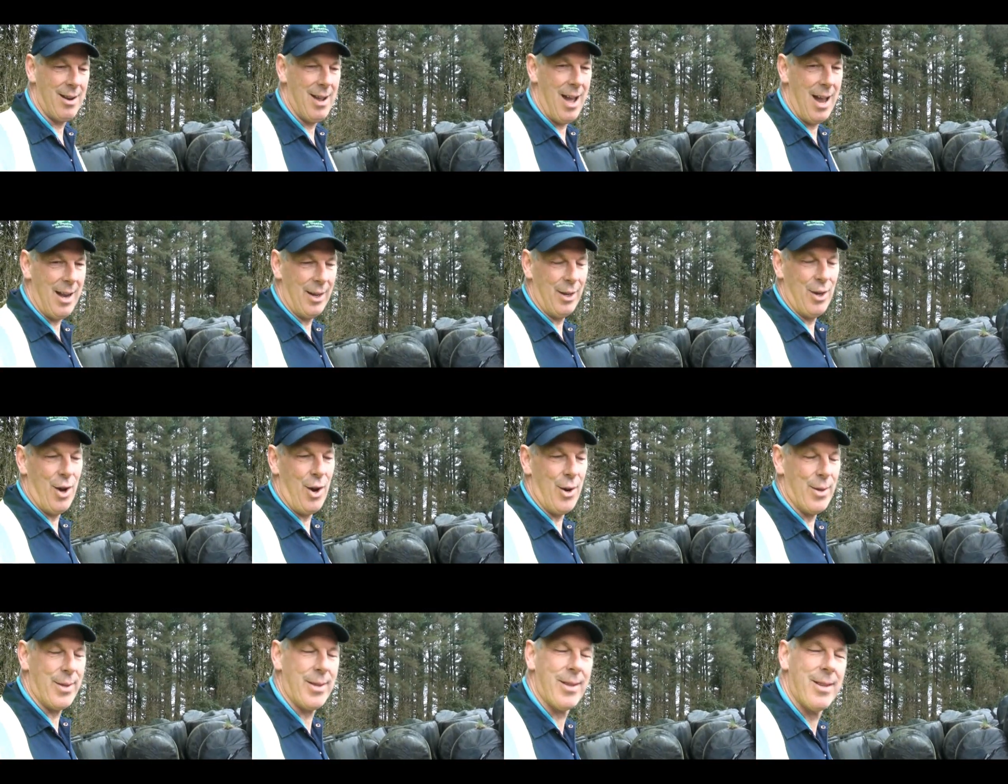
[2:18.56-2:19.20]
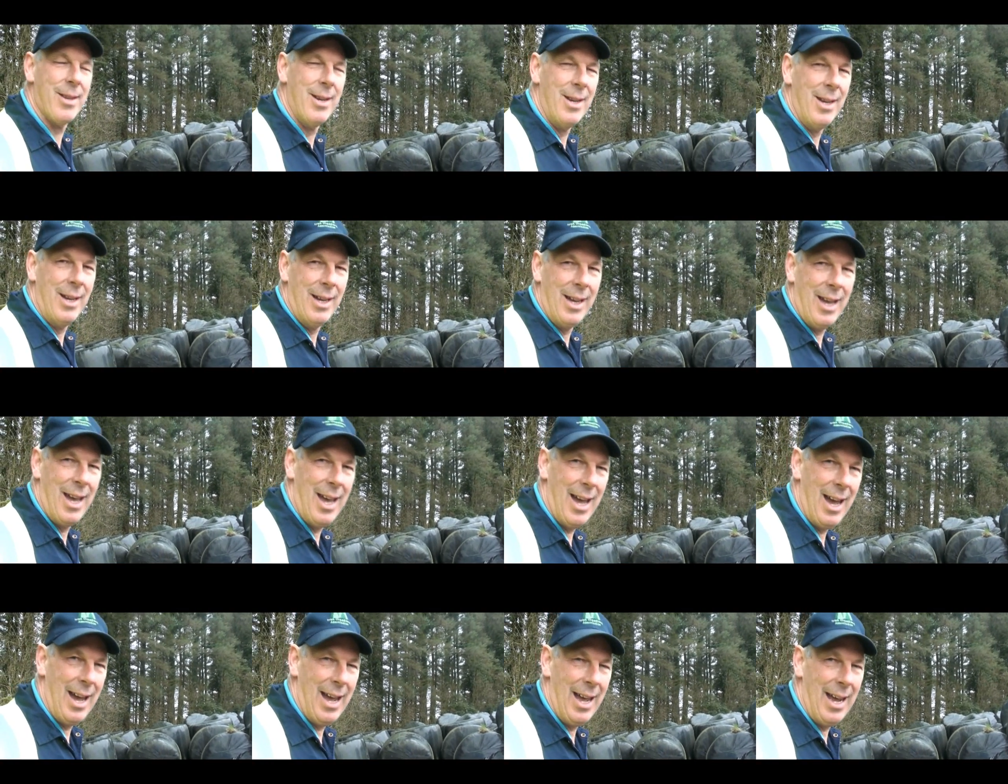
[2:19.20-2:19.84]
or concussed
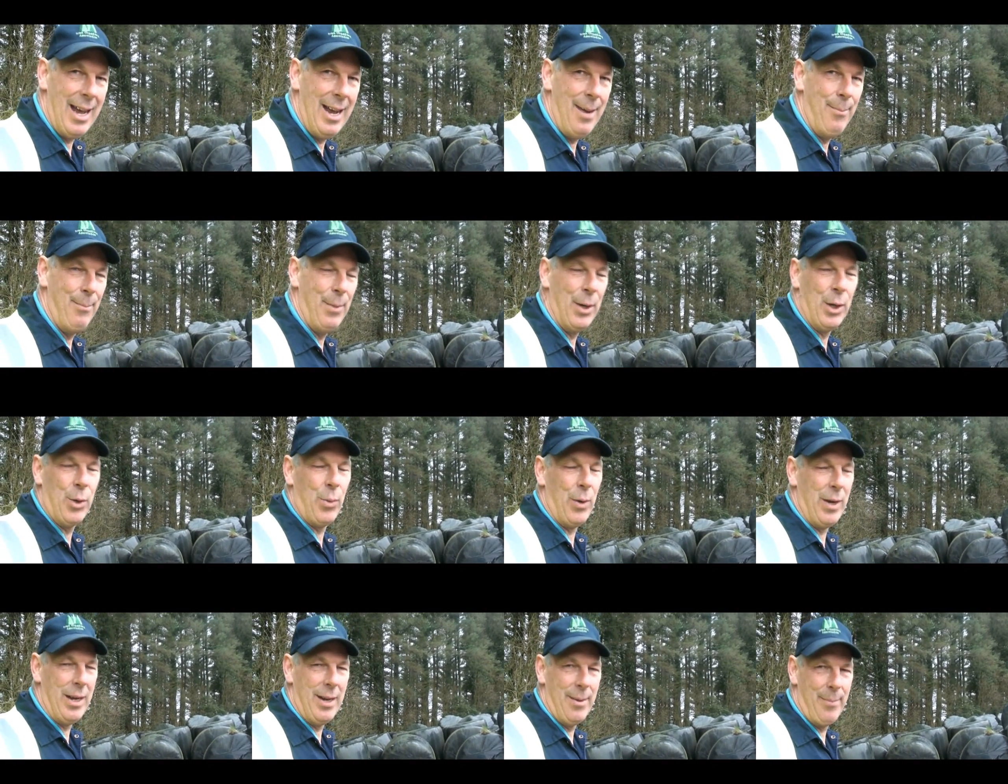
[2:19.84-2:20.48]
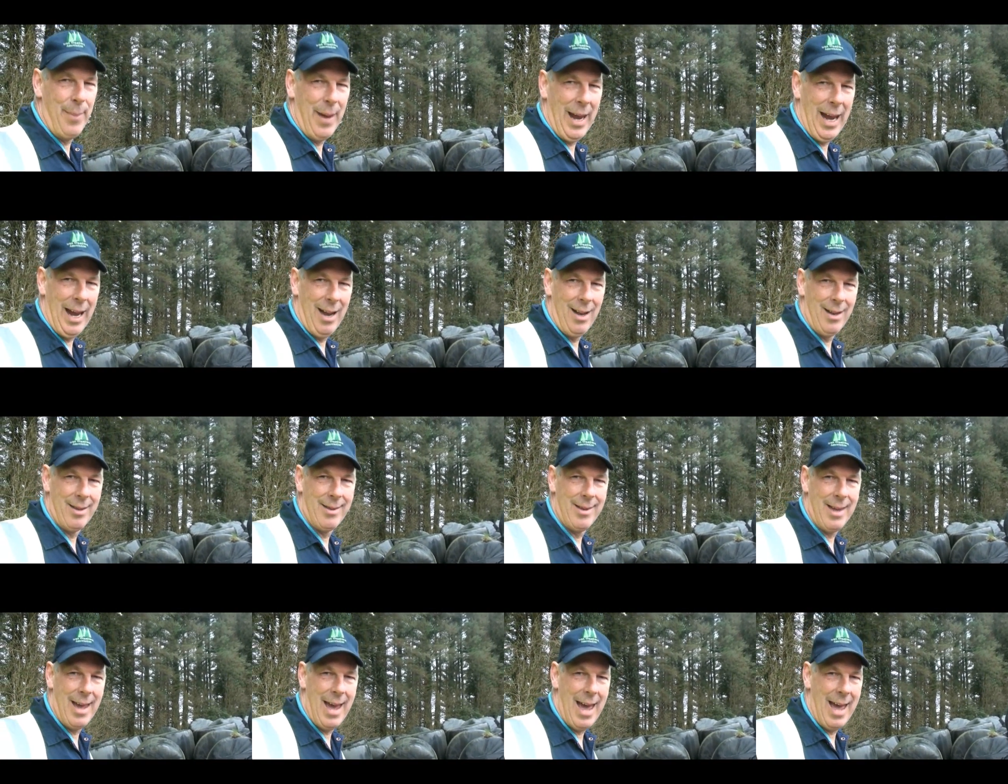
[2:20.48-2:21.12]
in between the
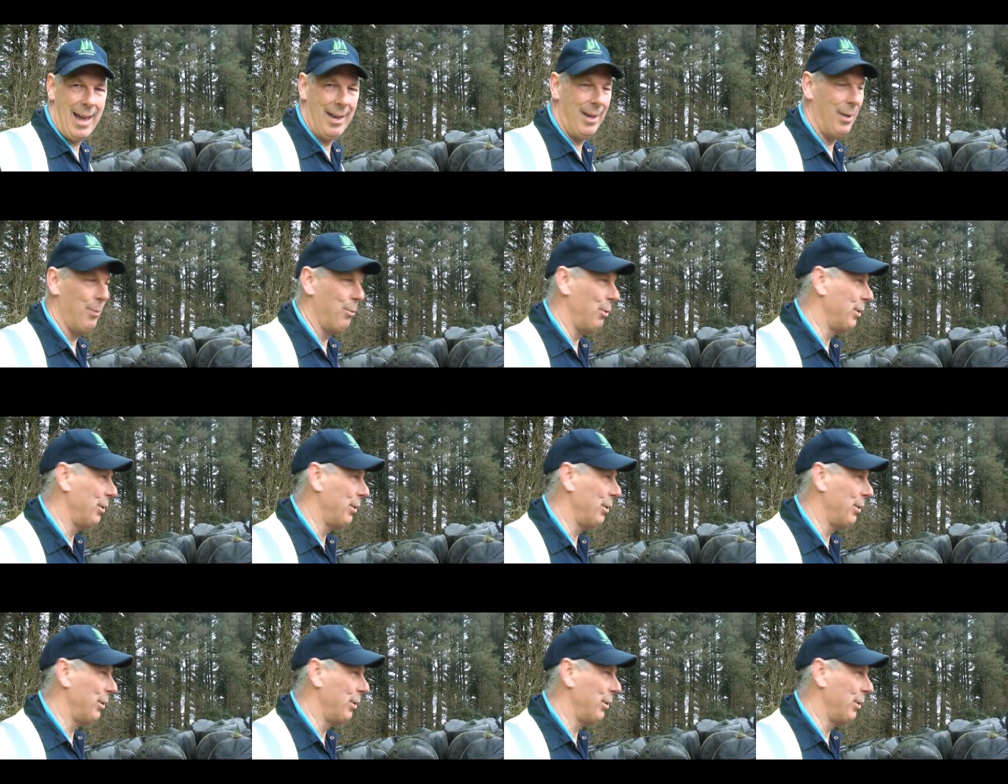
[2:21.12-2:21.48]
bales, and